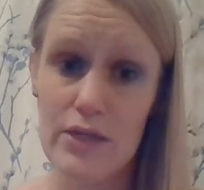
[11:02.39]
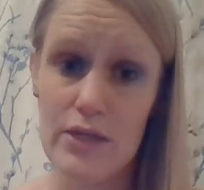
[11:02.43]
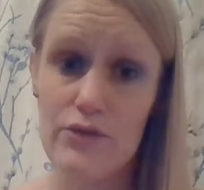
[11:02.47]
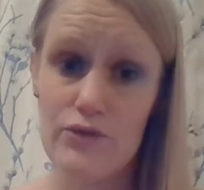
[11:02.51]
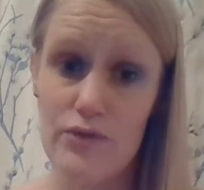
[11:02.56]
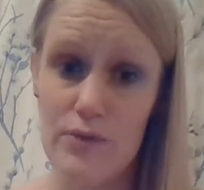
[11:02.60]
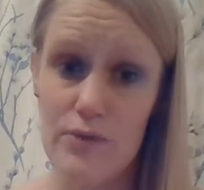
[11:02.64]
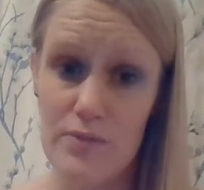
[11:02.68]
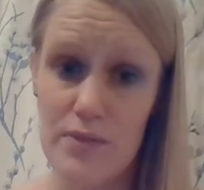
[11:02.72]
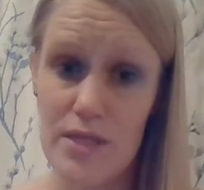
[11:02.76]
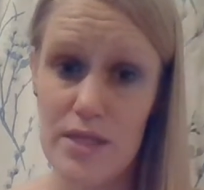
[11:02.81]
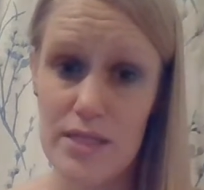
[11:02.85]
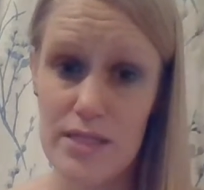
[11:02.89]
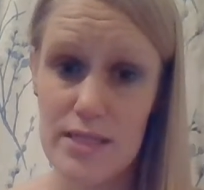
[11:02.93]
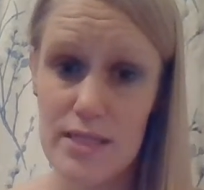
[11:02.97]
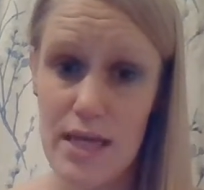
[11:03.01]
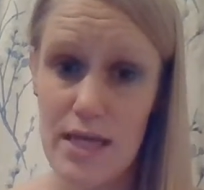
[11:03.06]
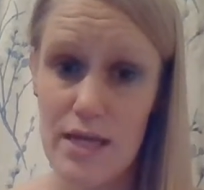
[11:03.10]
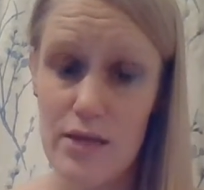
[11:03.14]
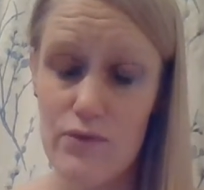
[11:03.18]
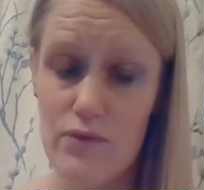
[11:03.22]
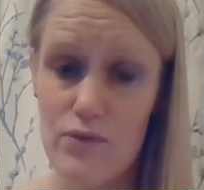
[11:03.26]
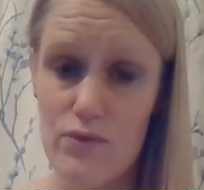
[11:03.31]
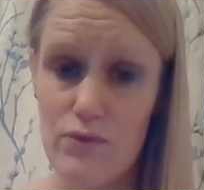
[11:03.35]
That's not
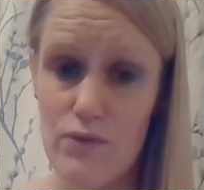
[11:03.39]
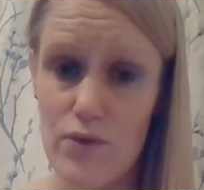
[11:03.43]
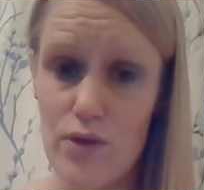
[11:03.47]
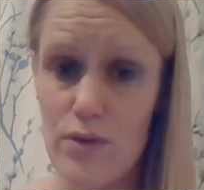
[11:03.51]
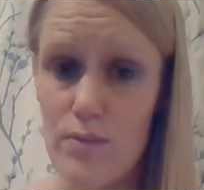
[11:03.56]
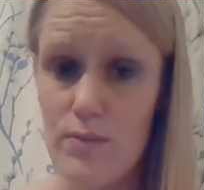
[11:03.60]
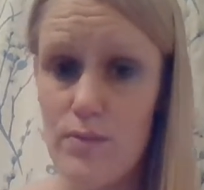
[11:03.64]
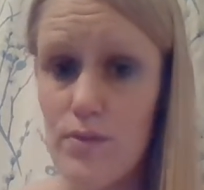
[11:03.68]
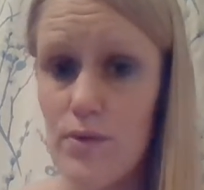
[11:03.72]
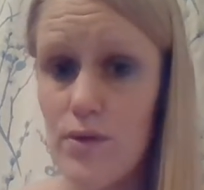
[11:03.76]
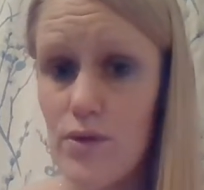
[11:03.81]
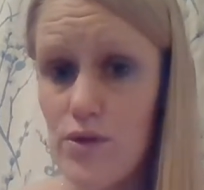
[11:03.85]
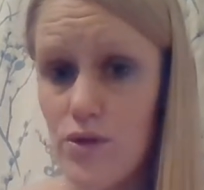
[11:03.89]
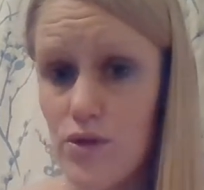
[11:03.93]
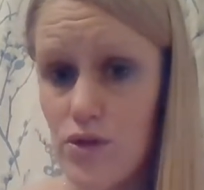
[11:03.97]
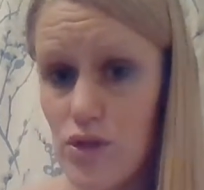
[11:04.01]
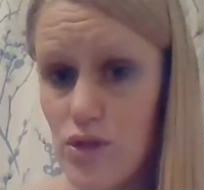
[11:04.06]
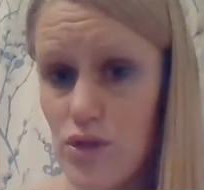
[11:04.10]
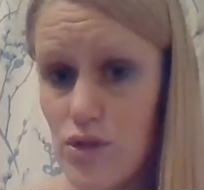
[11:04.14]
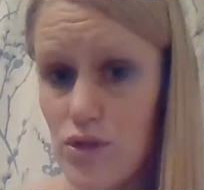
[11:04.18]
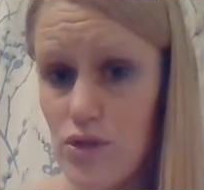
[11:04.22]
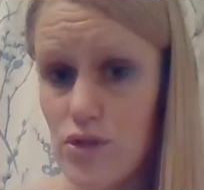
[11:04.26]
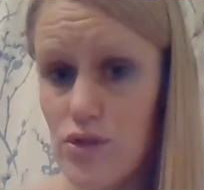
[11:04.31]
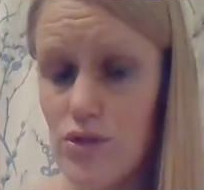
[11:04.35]
exactly what I'm saying.
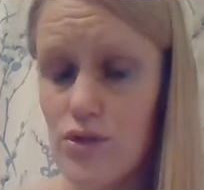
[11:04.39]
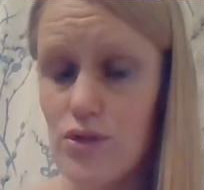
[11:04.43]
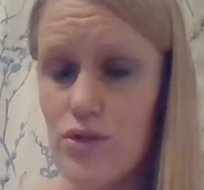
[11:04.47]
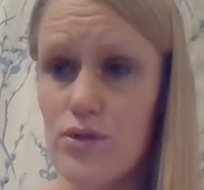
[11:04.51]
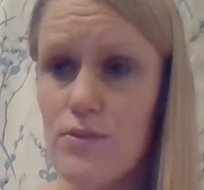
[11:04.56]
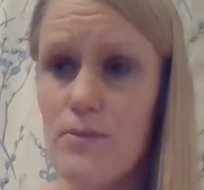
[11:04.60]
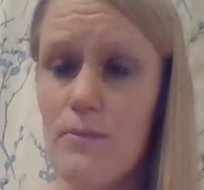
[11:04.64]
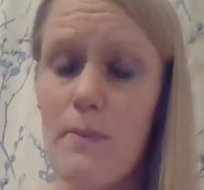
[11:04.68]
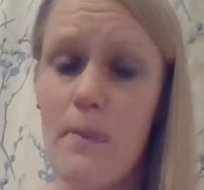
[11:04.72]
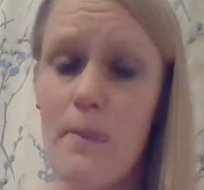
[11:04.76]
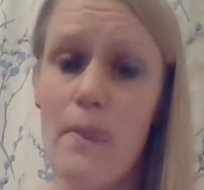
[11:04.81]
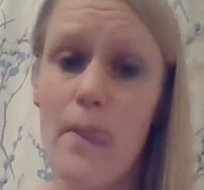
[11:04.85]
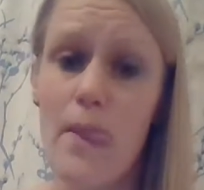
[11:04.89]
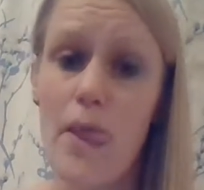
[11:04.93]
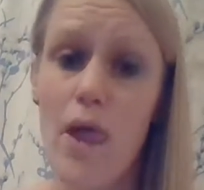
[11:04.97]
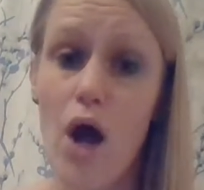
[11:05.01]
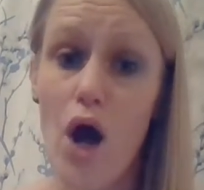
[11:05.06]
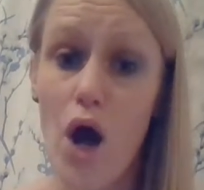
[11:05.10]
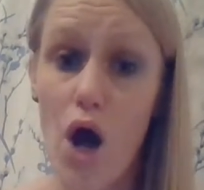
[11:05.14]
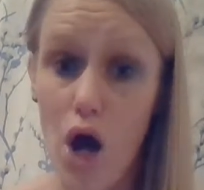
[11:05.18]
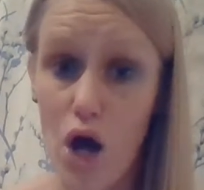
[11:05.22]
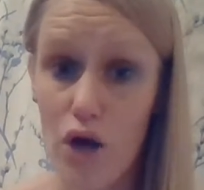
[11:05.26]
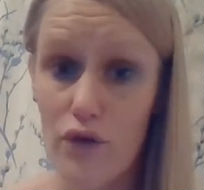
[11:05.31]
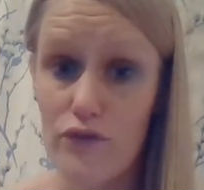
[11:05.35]
I'm saying jump
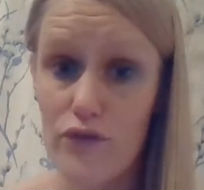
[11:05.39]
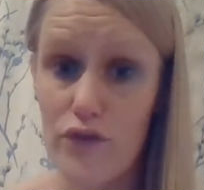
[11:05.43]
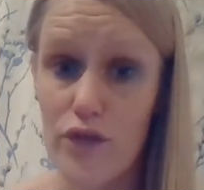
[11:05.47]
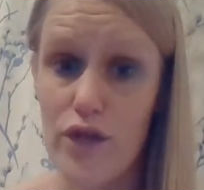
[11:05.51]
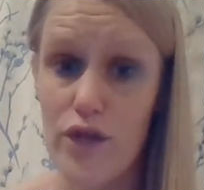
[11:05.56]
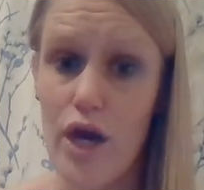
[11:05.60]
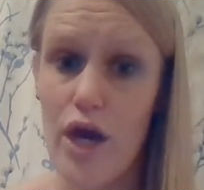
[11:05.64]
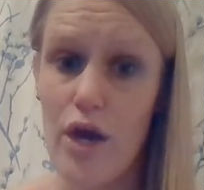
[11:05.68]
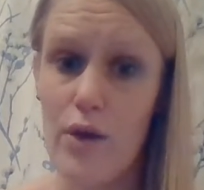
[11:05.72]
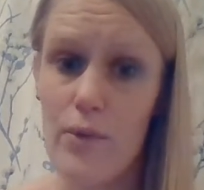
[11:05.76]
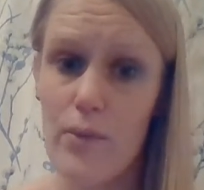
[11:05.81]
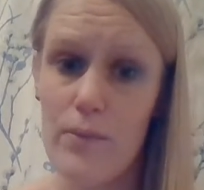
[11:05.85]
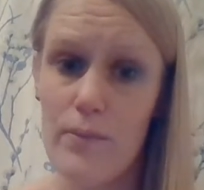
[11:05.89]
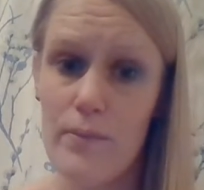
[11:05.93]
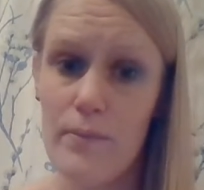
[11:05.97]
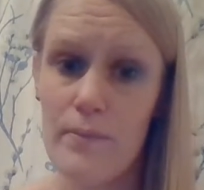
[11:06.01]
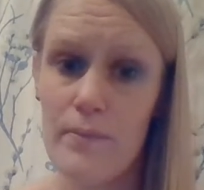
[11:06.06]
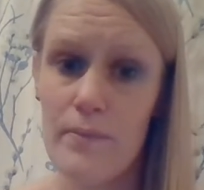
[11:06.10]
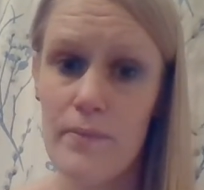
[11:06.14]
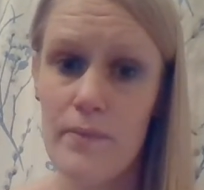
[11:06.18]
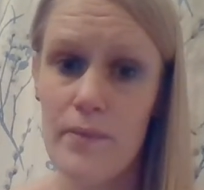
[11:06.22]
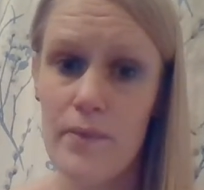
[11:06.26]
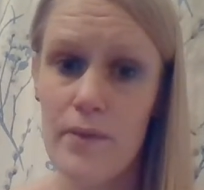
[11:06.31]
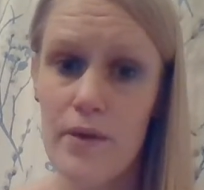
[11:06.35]
in and commit
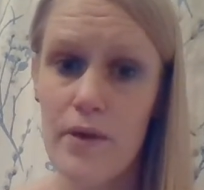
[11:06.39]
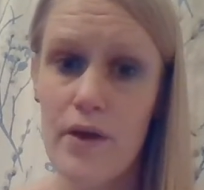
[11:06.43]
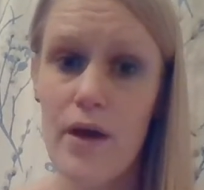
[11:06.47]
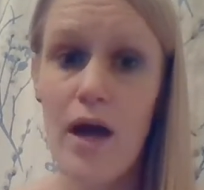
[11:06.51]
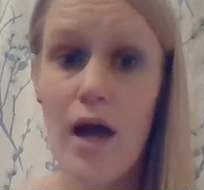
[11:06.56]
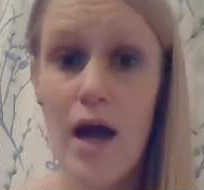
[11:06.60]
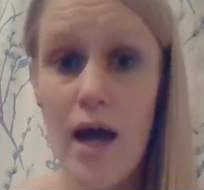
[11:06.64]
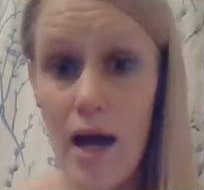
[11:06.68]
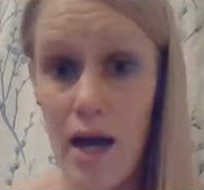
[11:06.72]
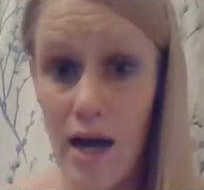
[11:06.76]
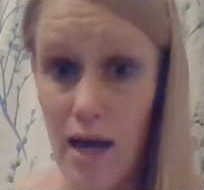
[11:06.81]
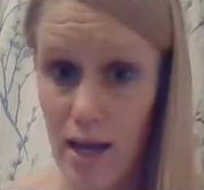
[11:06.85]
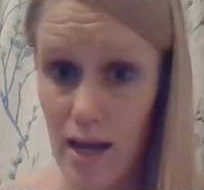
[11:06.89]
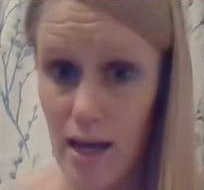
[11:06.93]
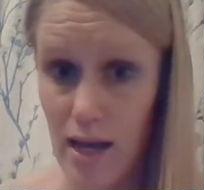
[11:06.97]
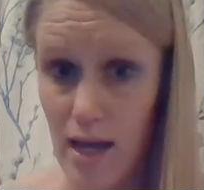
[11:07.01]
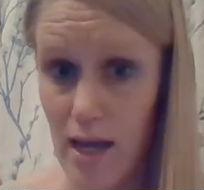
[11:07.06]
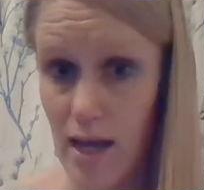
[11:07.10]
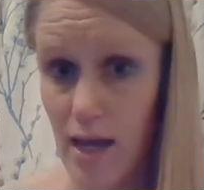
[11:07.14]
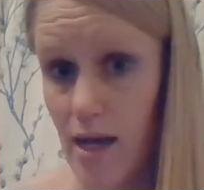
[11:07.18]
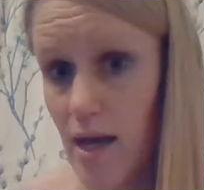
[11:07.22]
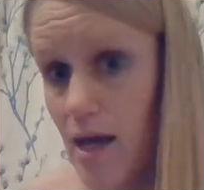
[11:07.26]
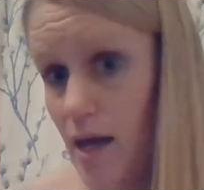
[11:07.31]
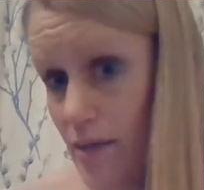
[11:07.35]
to a big
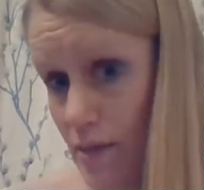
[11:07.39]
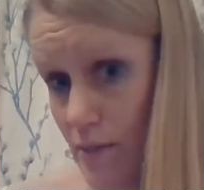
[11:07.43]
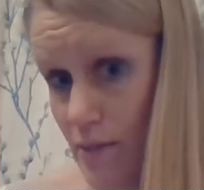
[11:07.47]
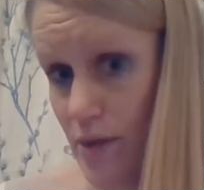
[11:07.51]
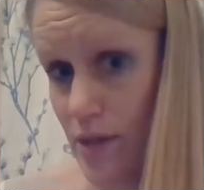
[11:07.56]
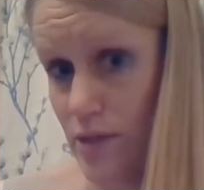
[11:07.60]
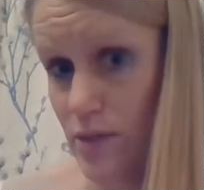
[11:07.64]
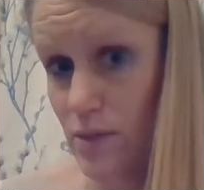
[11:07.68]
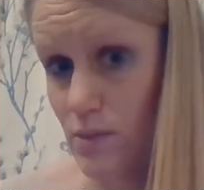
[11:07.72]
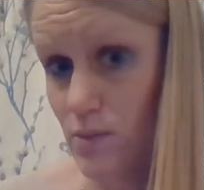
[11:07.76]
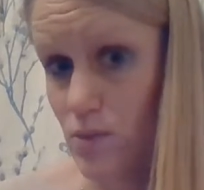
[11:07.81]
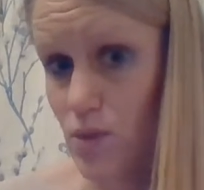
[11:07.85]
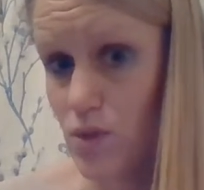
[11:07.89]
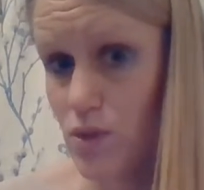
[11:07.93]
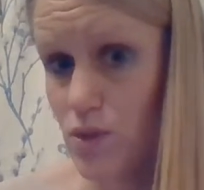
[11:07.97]
dream or goal.